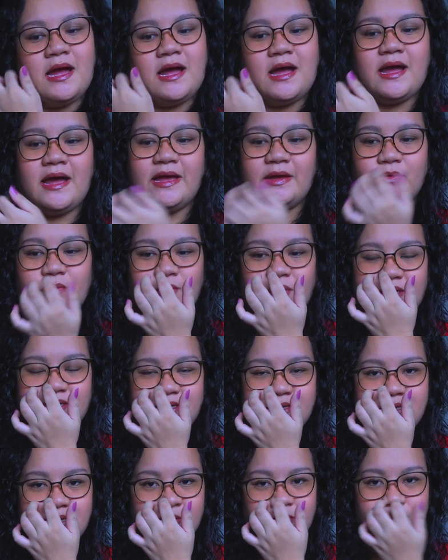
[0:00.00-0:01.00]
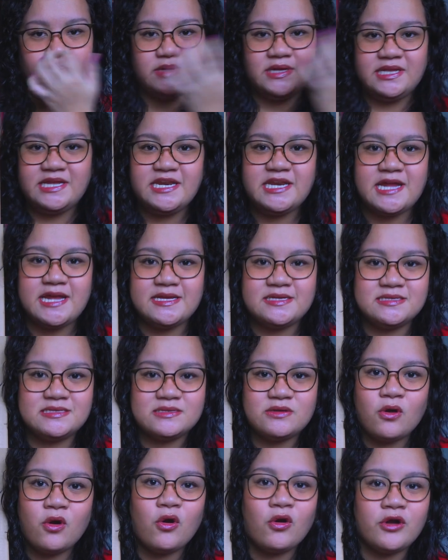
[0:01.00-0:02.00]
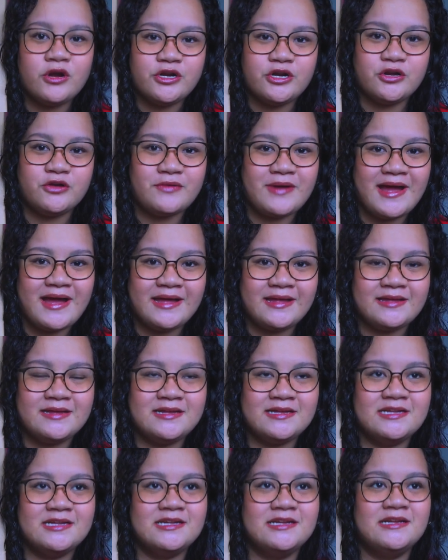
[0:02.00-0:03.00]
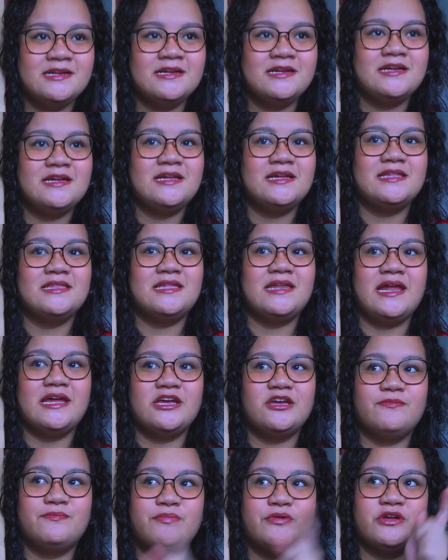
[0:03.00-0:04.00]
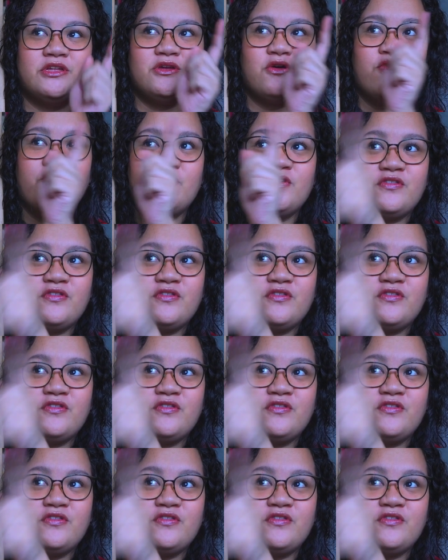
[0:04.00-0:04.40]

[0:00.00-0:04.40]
I wanted a really nice corner rack that I could put over